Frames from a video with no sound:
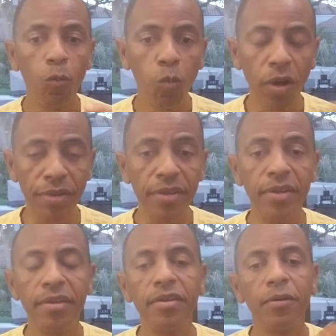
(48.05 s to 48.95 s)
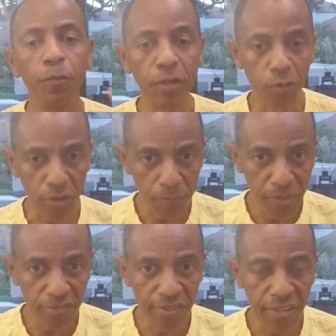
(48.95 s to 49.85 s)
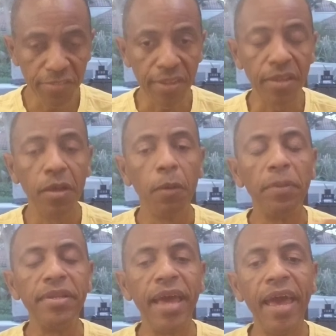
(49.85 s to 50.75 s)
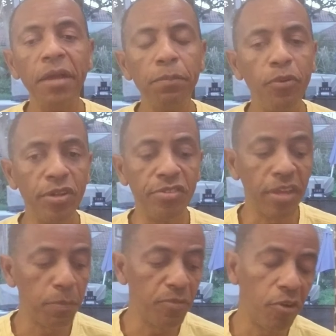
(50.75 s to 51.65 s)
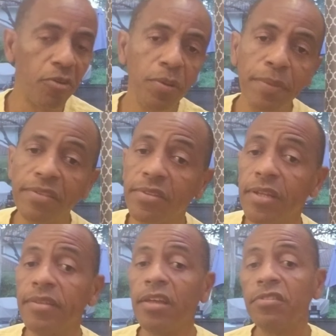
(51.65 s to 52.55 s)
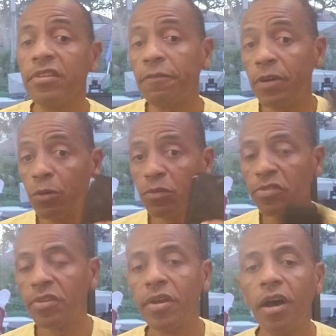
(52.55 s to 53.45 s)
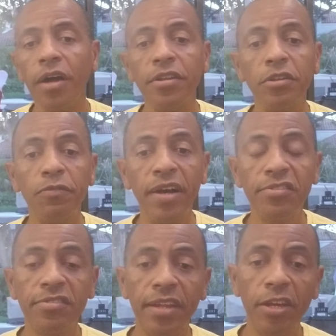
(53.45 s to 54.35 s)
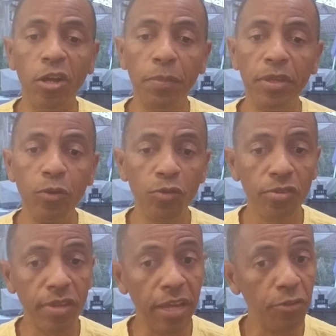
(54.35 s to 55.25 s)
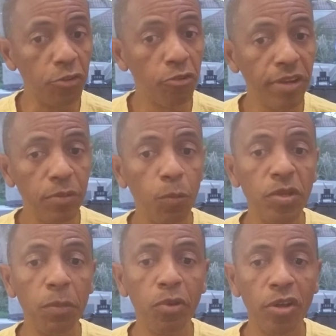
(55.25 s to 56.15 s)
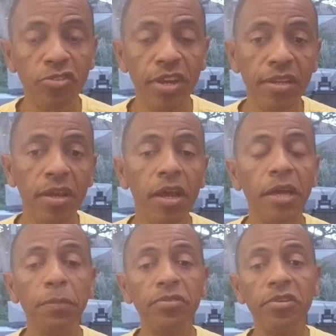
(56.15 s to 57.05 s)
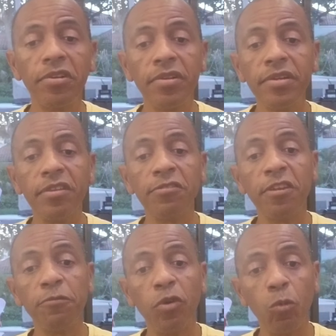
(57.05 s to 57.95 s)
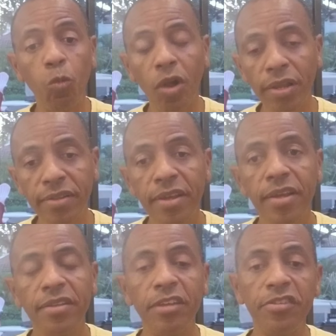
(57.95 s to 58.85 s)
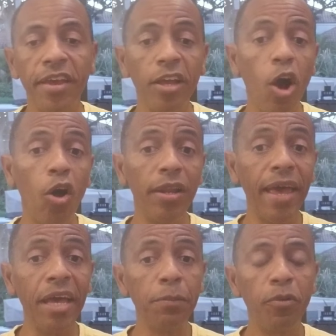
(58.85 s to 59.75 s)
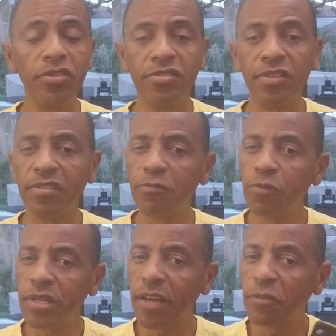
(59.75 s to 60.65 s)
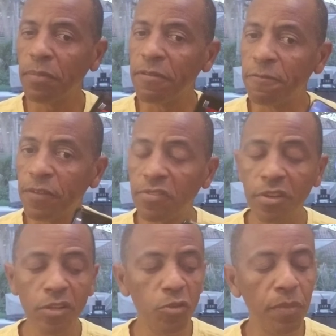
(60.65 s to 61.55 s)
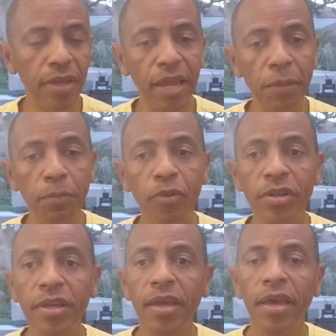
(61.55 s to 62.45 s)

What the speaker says: 1, we know that it means testing, but the endpoints, it can be very well means that they're testing the phones on the devices that they're going to be using to integrate with the blockchain, and particularly the Safemoon wallet. They're checking all the endpoints. It doesn't really have to be physical to be an endpoint.